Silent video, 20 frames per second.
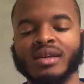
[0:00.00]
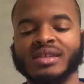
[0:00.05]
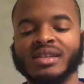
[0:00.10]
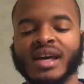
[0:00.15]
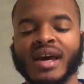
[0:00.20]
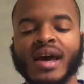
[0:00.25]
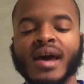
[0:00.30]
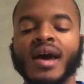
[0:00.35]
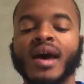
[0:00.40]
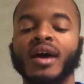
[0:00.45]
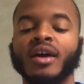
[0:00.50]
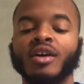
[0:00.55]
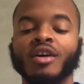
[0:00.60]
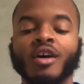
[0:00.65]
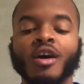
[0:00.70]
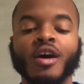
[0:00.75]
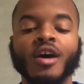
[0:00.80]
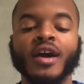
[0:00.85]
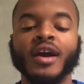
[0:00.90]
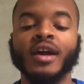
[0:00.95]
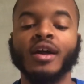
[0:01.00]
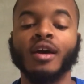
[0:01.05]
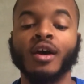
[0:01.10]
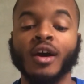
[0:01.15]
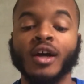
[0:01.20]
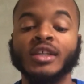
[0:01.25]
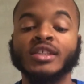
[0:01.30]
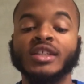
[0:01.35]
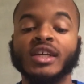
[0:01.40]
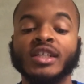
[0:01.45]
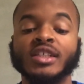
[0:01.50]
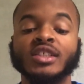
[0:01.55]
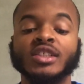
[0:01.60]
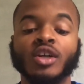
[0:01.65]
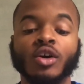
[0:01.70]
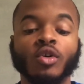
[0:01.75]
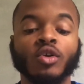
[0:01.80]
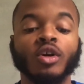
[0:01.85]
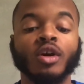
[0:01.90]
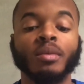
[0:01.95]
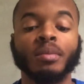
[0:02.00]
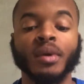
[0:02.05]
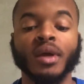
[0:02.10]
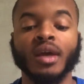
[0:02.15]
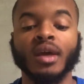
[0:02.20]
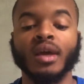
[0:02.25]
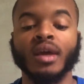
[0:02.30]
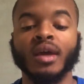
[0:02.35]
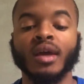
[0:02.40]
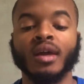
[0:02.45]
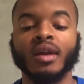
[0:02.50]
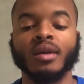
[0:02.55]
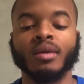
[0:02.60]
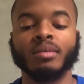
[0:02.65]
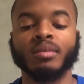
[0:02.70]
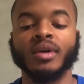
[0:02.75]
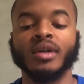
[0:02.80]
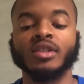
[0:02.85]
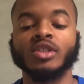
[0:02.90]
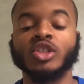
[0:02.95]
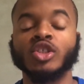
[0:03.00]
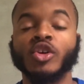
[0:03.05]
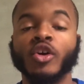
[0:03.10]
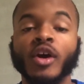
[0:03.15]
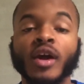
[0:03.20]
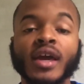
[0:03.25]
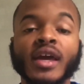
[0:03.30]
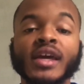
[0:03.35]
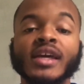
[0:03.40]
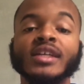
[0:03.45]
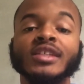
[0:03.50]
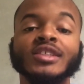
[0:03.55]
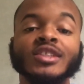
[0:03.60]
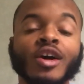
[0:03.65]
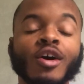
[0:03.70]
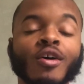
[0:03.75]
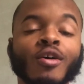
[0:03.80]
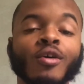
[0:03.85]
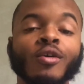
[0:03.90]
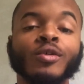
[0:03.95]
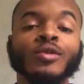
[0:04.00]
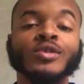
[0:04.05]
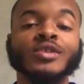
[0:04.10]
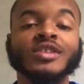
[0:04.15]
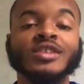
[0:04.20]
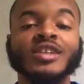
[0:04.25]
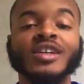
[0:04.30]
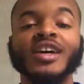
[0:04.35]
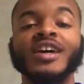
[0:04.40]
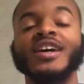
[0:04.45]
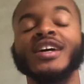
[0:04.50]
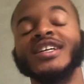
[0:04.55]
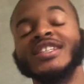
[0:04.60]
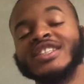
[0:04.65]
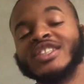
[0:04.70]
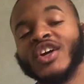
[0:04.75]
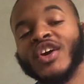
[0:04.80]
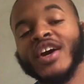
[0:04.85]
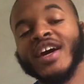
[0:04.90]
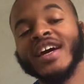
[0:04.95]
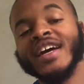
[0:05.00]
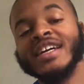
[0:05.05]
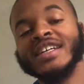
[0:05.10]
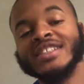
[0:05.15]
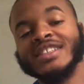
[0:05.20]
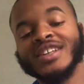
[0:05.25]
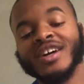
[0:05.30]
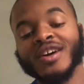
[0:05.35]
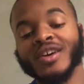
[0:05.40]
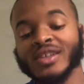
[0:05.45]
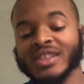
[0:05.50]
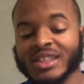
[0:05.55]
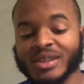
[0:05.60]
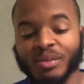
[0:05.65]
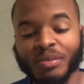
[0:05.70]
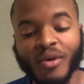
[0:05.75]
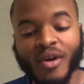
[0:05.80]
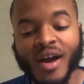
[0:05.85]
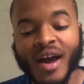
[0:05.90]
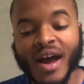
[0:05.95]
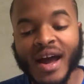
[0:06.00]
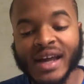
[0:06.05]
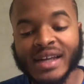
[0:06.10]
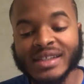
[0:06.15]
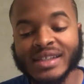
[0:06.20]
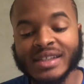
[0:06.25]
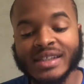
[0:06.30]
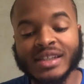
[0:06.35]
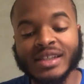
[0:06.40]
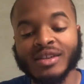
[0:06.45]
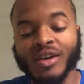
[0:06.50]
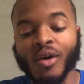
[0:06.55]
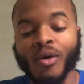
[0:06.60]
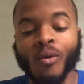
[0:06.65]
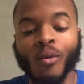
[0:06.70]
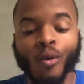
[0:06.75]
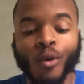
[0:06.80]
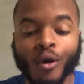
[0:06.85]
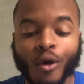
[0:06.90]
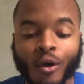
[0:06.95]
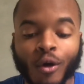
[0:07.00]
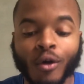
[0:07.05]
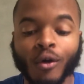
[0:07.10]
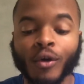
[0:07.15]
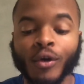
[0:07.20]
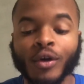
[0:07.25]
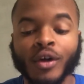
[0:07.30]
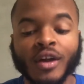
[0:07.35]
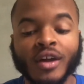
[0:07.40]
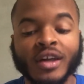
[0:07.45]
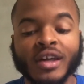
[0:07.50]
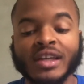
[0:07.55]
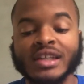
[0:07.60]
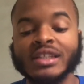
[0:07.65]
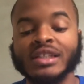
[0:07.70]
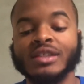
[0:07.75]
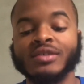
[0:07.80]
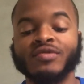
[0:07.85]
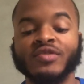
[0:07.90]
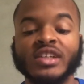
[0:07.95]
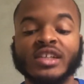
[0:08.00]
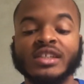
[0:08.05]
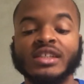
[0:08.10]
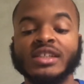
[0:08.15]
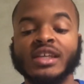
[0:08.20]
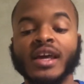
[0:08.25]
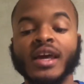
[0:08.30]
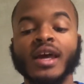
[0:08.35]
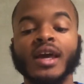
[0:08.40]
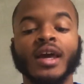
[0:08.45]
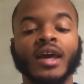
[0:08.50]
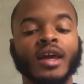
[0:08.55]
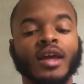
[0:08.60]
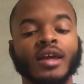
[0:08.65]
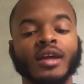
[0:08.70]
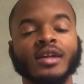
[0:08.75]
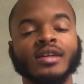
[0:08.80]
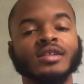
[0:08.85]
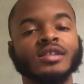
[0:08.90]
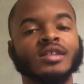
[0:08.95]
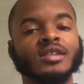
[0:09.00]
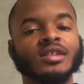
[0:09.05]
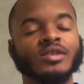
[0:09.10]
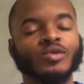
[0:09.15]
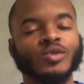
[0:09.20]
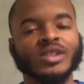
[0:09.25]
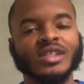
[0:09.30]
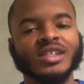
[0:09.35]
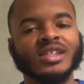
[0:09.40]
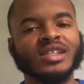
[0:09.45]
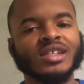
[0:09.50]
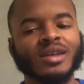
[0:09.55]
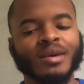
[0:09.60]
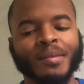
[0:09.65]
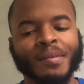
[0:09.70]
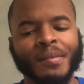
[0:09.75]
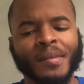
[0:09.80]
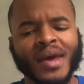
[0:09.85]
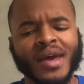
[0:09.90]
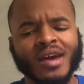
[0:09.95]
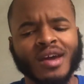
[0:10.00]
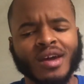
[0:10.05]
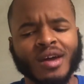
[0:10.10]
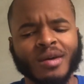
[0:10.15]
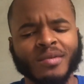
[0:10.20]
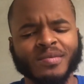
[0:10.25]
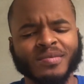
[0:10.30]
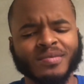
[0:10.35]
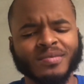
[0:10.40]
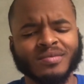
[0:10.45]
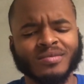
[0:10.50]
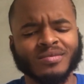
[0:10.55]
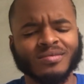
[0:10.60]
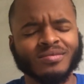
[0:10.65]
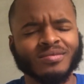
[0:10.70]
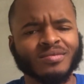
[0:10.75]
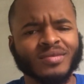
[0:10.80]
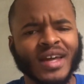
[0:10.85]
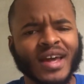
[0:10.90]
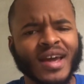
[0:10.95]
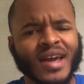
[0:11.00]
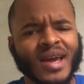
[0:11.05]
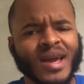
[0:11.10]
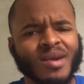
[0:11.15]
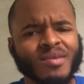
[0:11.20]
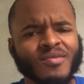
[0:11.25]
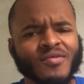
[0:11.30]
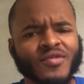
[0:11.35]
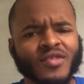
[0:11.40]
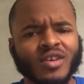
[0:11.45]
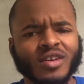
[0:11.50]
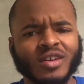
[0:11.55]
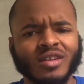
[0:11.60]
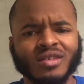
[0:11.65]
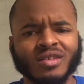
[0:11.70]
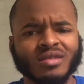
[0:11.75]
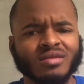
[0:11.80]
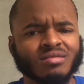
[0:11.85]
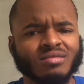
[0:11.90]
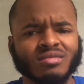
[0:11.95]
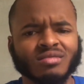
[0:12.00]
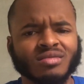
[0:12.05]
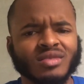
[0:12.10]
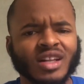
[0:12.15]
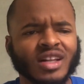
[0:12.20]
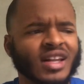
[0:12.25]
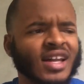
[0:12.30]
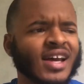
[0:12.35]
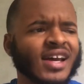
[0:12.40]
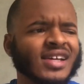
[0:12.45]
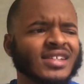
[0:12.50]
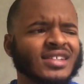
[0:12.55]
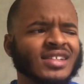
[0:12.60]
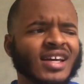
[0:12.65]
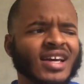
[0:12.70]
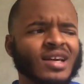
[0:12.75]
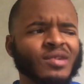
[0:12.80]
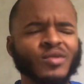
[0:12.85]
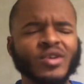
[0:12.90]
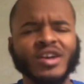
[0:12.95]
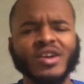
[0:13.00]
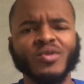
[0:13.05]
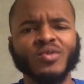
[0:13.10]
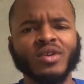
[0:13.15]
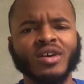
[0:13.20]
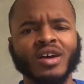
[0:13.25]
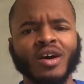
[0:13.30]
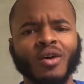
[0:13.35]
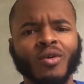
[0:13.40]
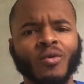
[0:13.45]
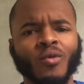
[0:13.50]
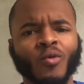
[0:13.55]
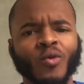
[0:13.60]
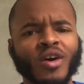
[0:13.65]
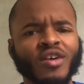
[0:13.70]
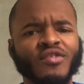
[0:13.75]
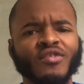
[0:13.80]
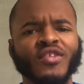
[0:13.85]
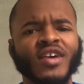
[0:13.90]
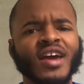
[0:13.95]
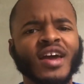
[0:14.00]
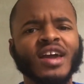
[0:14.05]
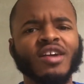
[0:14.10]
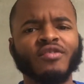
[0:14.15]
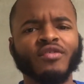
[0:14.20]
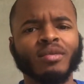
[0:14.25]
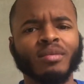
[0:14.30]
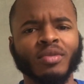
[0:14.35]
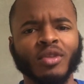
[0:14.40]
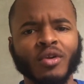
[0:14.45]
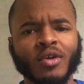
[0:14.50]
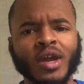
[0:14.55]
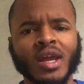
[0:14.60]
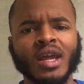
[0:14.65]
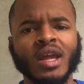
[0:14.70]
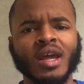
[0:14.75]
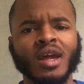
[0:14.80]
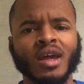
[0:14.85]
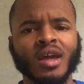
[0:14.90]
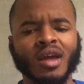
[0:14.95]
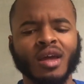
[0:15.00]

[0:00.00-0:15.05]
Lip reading: Zion and RJ showed up again, but Trey Jones surprised the world against V-Tech. Was this a makeup game for the last game where he went 1 for 8 from 3?